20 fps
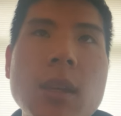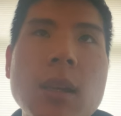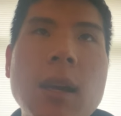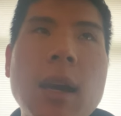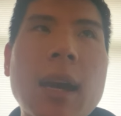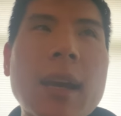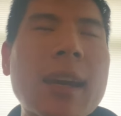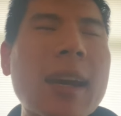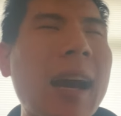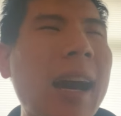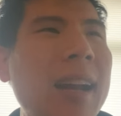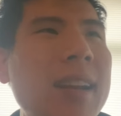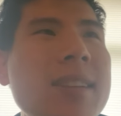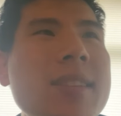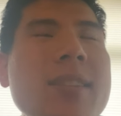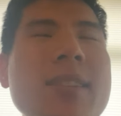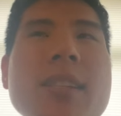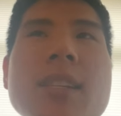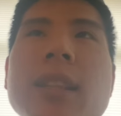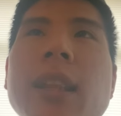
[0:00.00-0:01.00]
I kind of
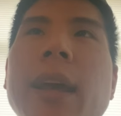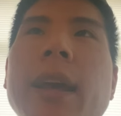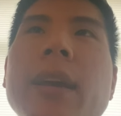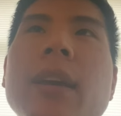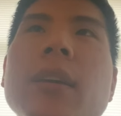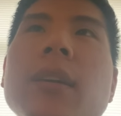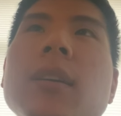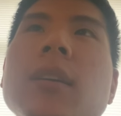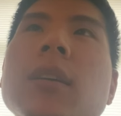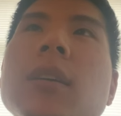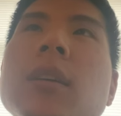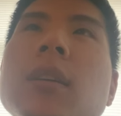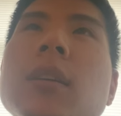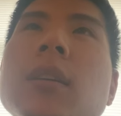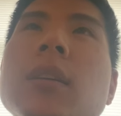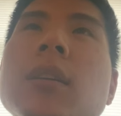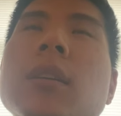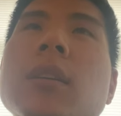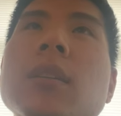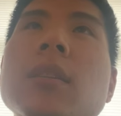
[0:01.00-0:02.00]
see like,
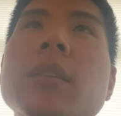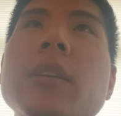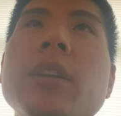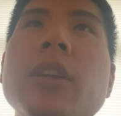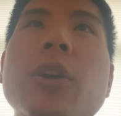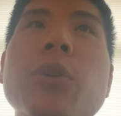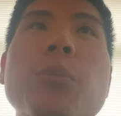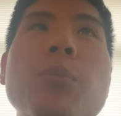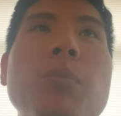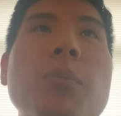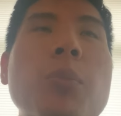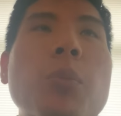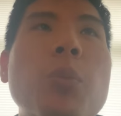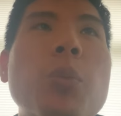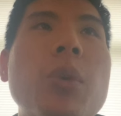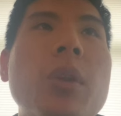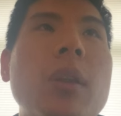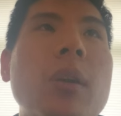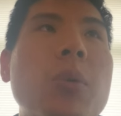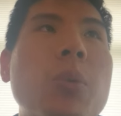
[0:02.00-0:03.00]
you know,
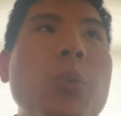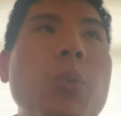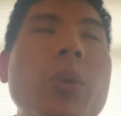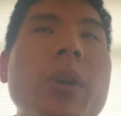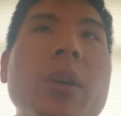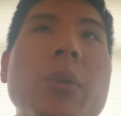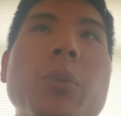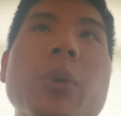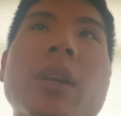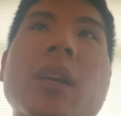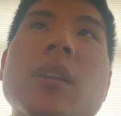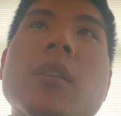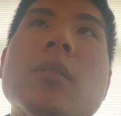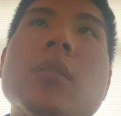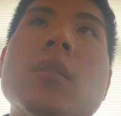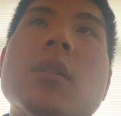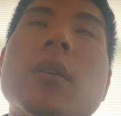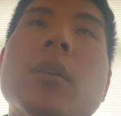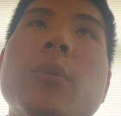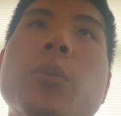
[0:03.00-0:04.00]
we, we, we
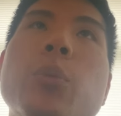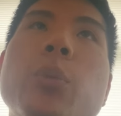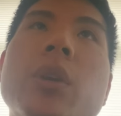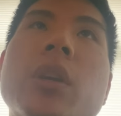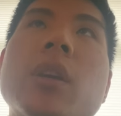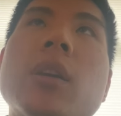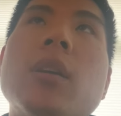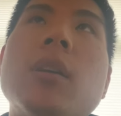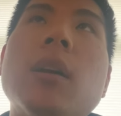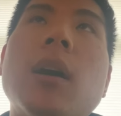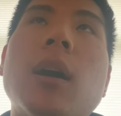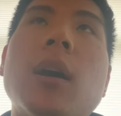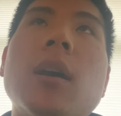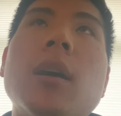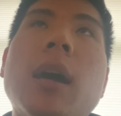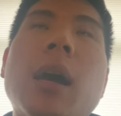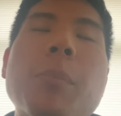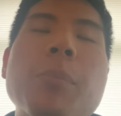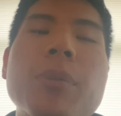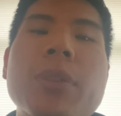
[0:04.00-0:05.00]
can, we can uh,
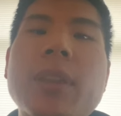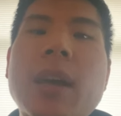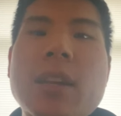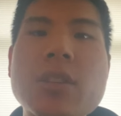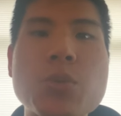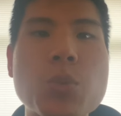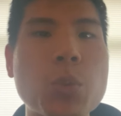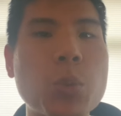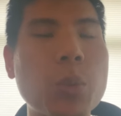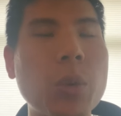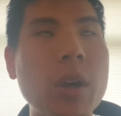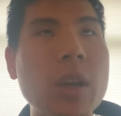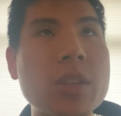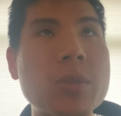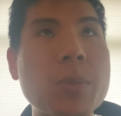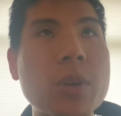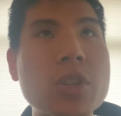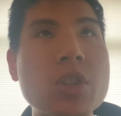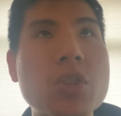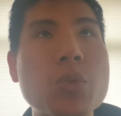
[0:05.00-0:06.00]
empathize as
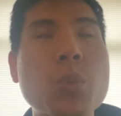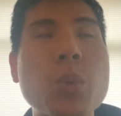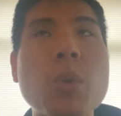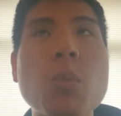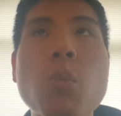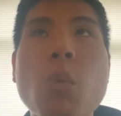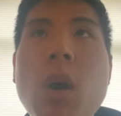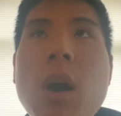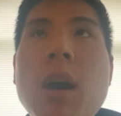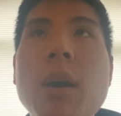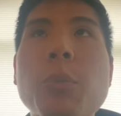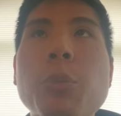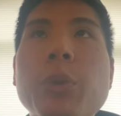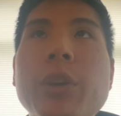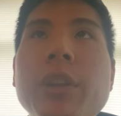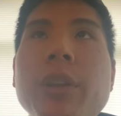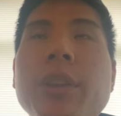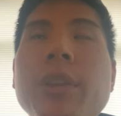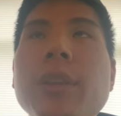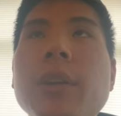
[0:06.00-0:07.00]
much as we want
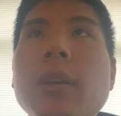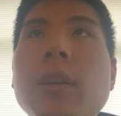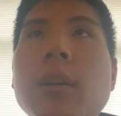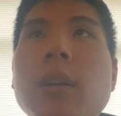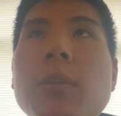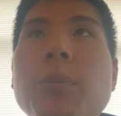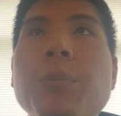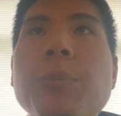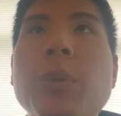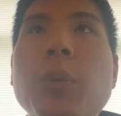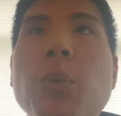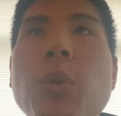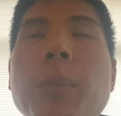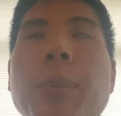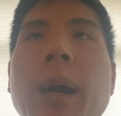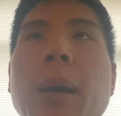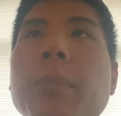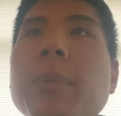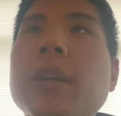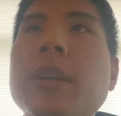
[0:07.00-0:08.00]
with the
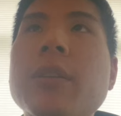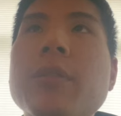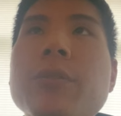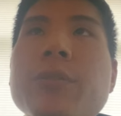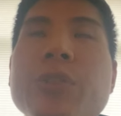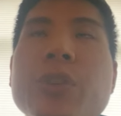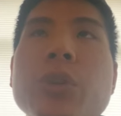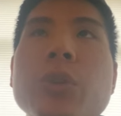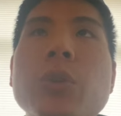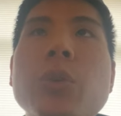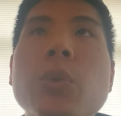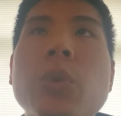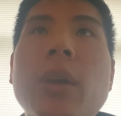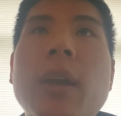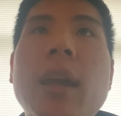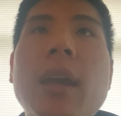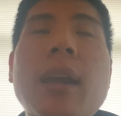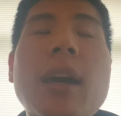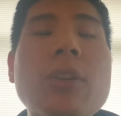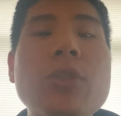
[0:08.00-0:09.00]
Republican view,
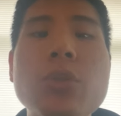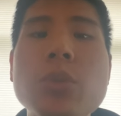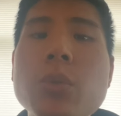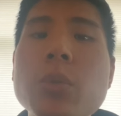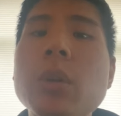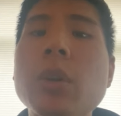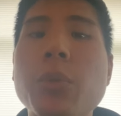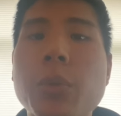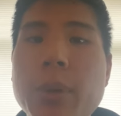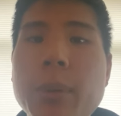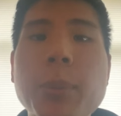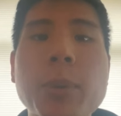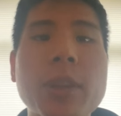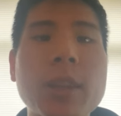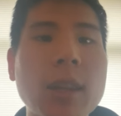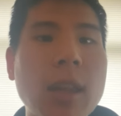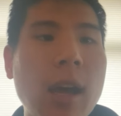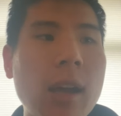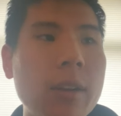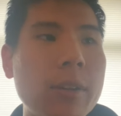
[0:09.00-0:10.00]
and I do agree with a
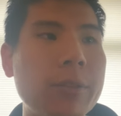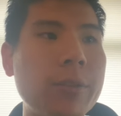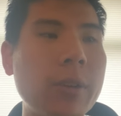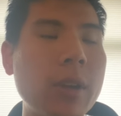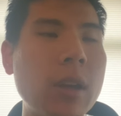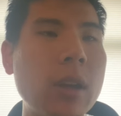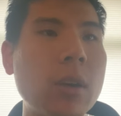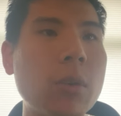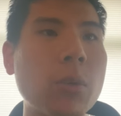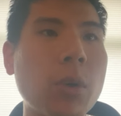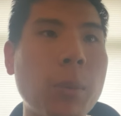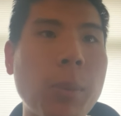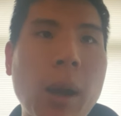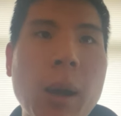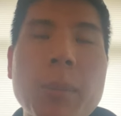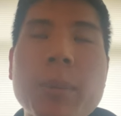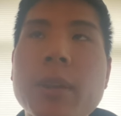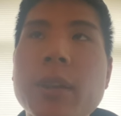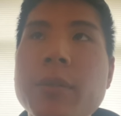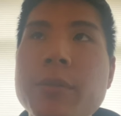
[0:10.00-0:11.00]
lot of
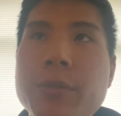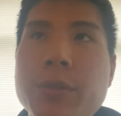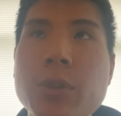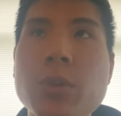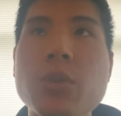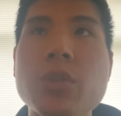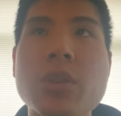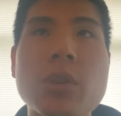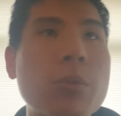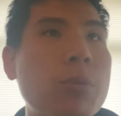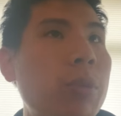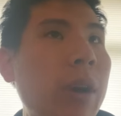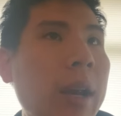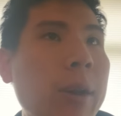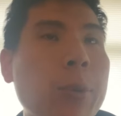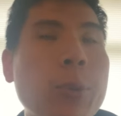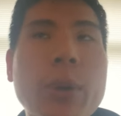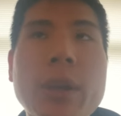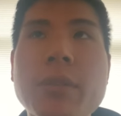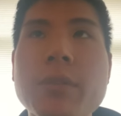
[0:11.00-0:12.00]
Republican views or
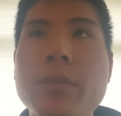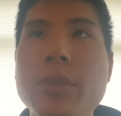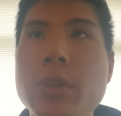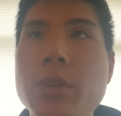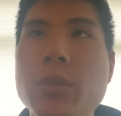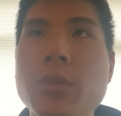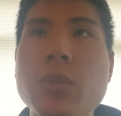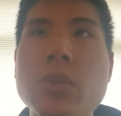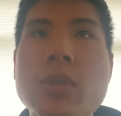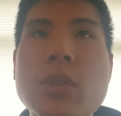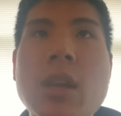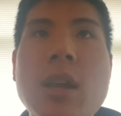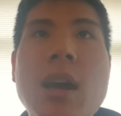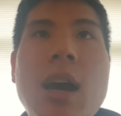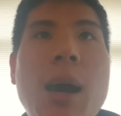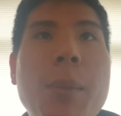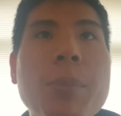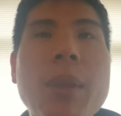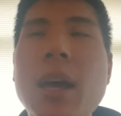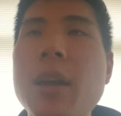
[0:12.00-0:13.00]
right wing views.
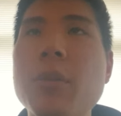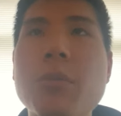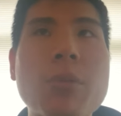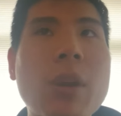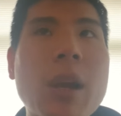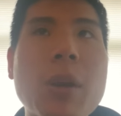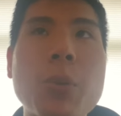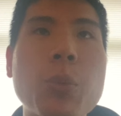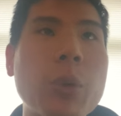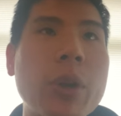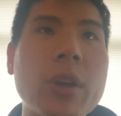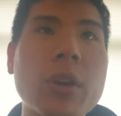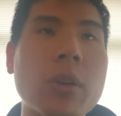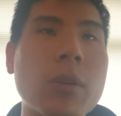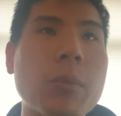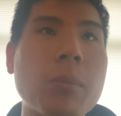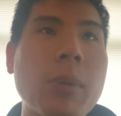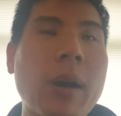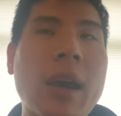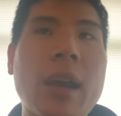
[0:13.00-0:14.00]
I'm not a right
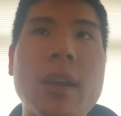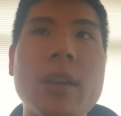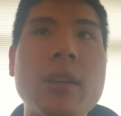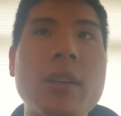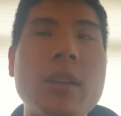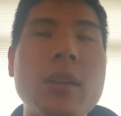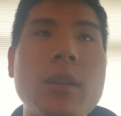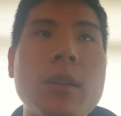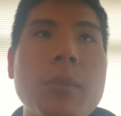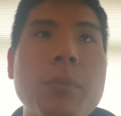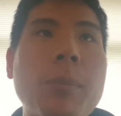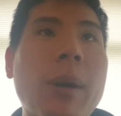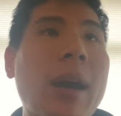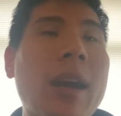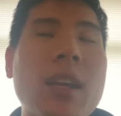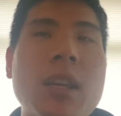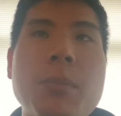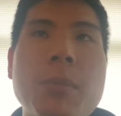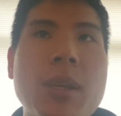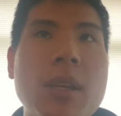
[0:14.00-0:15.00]
winger by any by
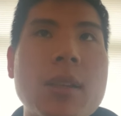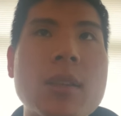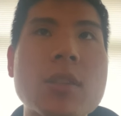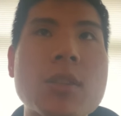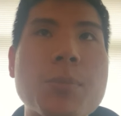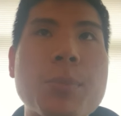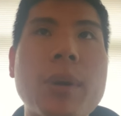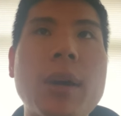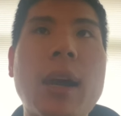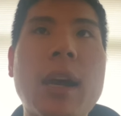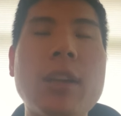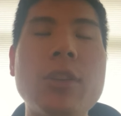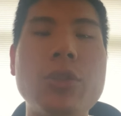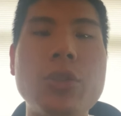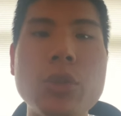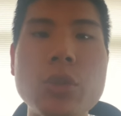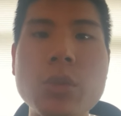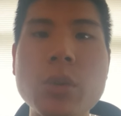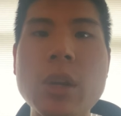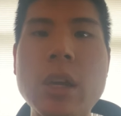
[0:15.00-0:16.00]
any means, but I
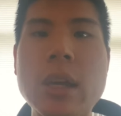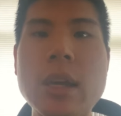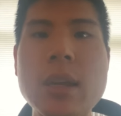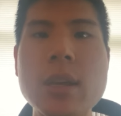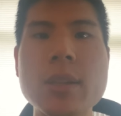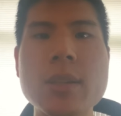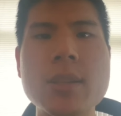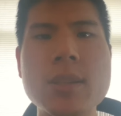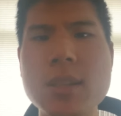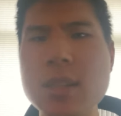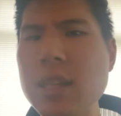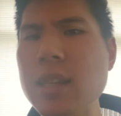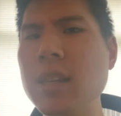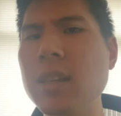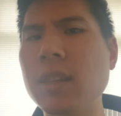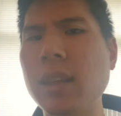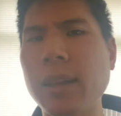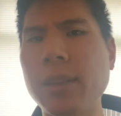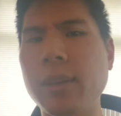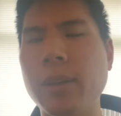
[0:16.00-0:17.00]
do see
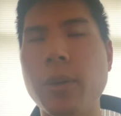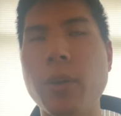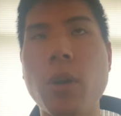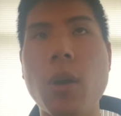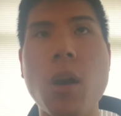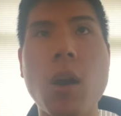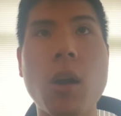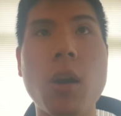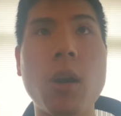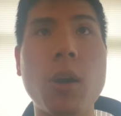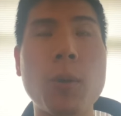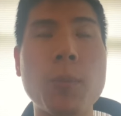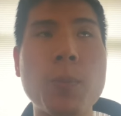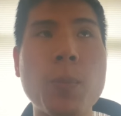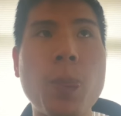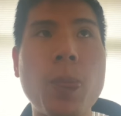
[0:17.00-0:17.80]
that there are